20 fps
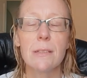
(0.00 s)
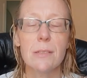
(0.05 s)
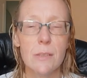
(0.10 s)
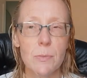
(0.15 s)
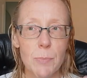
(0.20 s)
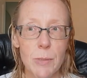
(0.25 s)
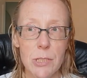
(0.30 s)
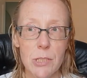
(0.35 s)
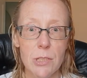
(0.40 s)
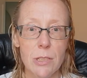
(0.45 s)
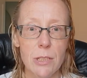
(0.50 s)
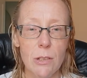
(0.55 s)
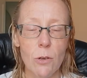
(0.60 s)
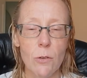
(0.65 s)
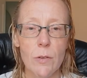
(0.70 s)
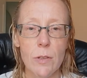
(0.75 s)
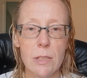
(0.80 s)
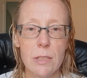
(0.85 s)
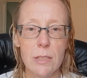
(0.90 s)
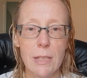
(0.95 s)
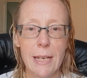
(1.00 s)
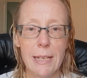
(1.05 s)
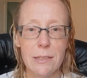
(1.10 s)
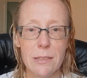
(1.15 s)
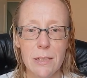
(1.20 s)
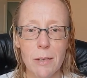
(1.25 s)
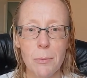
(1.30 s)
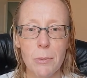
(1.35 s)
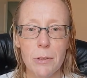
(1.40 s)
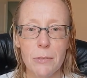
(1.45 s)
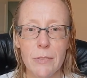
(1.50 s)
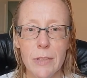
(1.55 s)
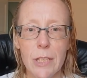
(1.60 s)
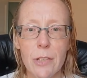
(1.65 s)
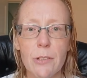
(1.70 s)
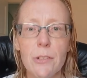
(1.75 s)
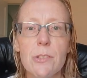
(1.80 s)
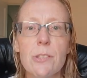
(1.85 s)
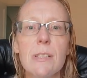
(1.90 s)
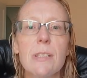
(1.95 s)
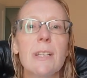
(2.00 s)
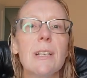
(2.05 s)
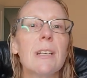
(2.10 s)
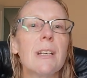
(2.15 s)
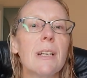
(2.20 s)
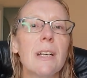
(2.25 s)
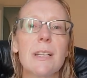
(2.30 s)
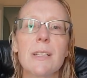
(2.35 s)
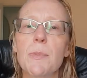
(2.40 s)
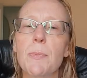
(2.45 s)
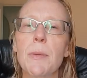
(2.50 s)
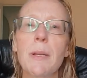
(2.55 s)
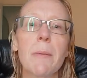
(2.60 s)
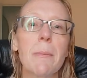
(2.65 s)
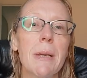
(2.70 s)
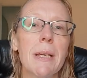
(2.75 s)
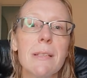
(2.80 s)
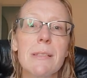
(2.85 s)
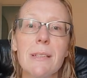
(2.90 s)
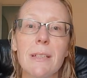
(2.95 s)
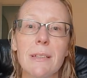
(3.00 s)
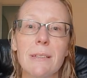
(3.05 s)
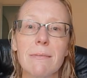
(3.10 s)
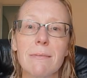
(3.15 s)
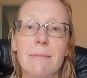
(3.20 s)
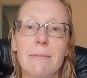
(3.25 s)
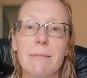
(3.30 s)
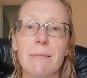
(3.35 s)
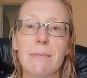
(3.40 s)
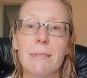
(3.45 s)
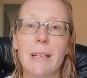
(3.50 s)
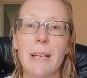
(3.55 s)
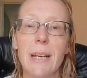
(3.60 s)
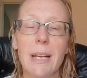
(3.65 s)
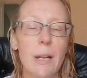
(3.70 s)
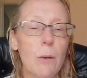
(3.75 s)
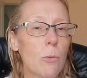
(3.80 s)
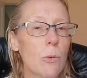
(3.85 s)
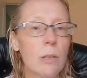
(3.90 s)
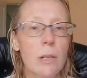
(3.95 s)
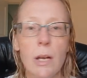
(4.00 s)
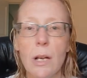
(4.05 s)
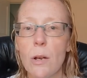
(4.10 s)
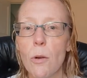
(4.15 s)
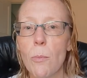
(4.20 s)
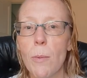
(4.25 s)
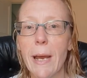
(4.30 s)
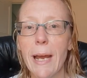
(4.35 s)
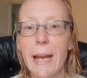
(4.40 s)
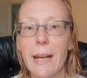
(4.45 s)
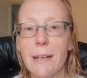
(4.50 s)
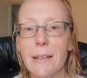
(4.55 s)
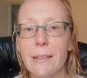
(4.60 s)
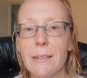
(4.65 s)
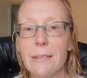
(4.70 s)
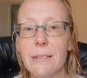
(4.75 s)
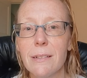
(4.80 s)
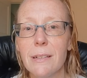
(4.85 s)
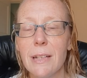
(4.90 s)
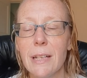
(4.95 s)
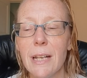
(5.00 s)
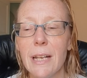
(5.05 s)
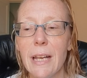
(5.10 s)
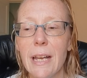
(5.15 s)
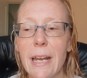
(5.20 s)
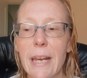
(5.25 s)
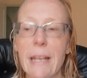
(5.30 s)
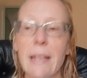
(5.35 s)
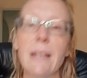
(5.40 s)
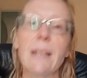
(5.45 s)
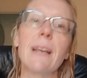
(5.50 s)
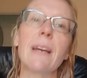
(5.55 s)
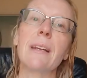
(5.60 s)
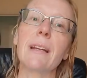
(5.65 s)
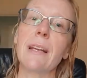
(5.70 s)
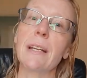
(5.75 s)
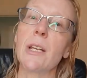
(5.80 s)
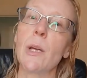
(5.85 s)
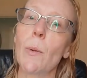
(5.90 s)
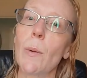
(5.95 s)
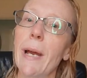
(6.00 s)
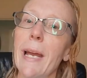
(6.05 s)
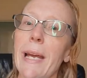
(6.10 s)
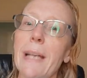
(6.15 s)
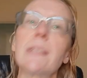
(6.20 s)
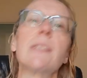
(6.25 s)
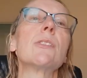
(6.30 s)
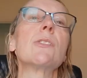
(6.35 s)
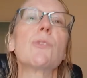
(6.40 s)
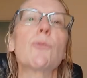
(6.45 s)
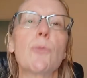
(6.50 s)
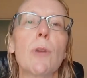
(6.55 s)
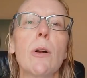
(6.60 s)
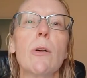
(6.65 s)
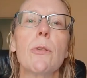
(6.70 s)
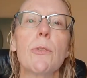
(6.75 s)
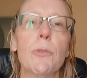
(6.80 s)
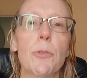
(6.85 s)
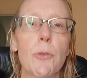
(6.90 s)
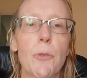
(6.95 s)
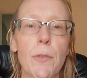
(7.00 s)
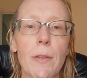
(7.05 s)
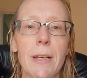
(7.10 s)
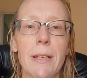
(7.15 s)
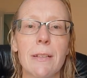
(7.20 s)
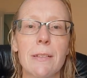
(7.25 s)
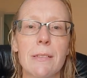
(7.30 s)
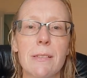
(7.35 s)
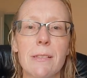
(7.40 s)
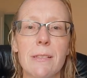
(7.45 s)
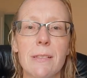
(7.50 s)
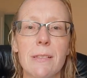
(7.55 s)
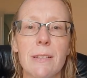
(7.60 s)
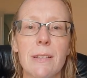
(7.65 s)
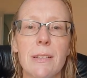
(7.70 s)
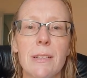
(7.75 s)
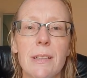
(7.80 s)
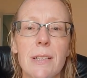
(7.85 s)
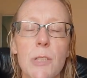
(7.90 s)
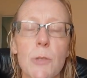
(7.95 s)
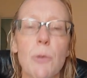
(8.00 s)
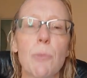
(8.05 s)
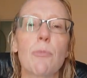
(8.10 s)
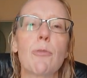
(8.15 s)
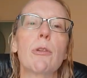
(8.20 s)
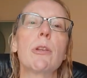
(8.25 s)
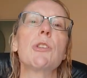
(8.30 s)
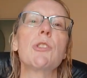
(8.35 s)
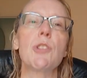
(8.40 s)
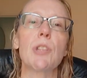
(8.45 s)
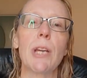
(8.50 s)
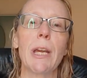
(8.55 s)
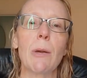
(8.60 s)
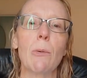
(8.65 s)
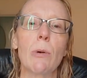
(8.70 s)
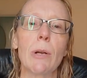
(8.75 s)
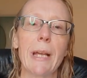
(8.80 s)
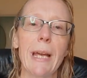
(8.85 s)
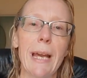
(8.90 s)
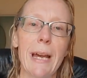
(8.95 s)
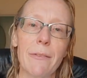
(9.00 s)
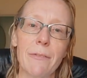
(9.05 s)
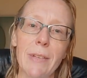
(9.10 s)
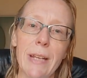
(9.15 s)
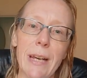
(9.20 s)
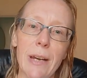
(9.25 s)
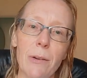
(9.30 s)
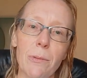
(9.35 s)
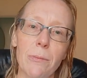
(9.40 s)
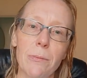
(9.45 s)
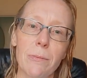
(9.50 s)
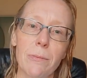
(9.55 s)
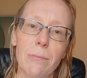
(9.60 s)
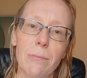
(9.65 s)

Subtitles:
especially over these last couple of years. It's been amazing. And I would not go back. And I know I had to struggle through things to appreciate what I have now.